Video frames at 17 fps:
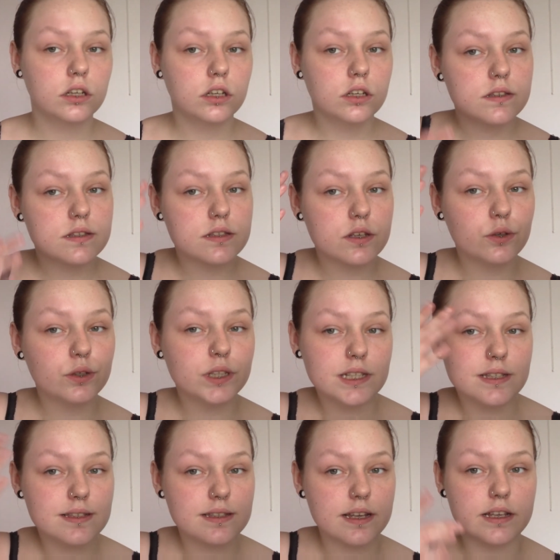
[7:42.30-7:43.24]
so it
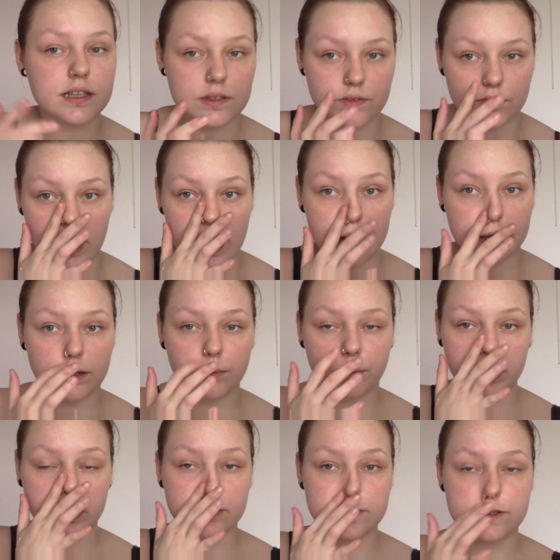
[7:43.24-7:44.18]
stays flat,
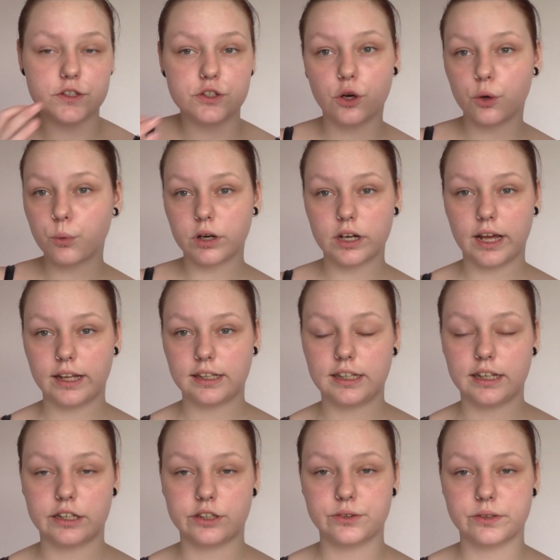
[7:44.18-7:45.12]
because you don't want any
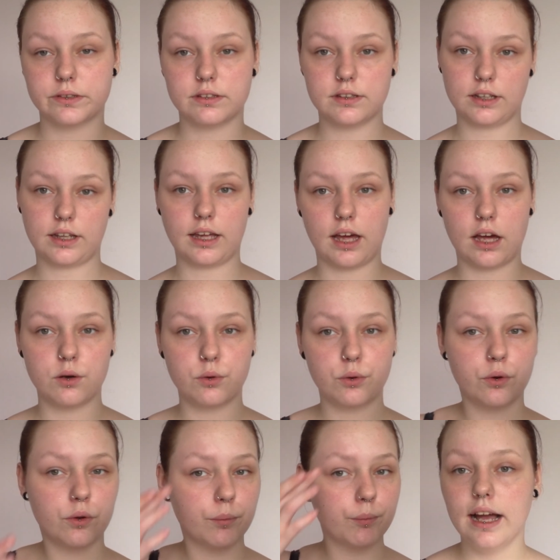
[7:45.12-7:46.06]
hair sticking out.
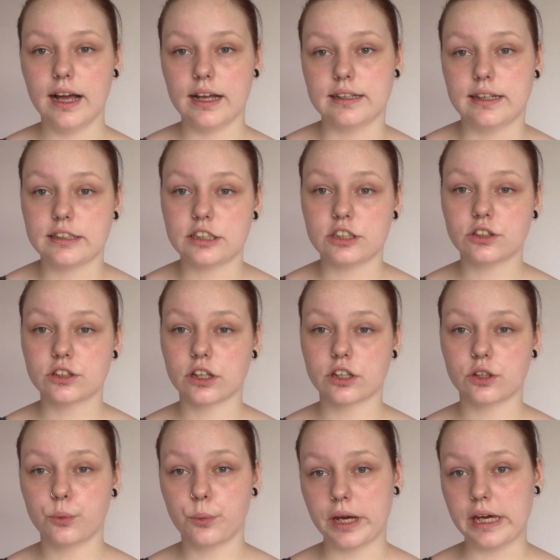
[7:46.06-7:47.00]
And then you're
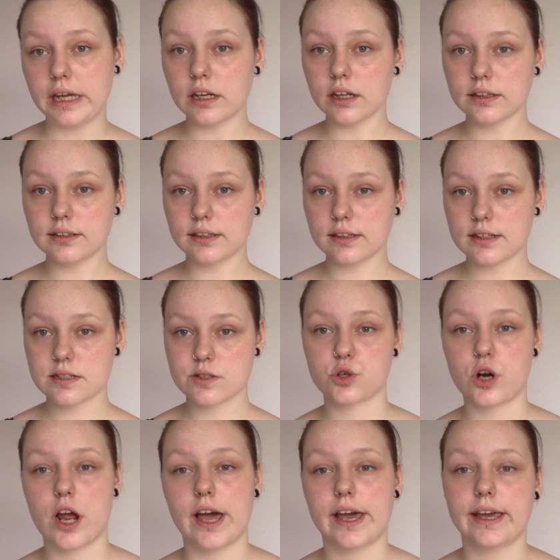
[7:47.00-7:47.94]
gonna wait until it's
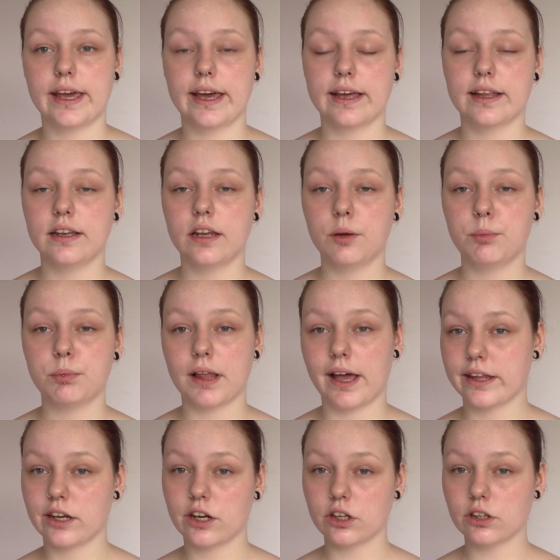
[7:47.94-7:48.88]
dry and apply
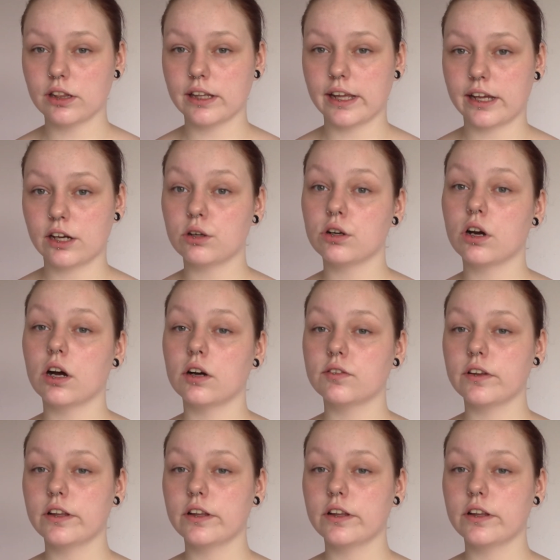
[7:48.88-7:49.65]
another layer of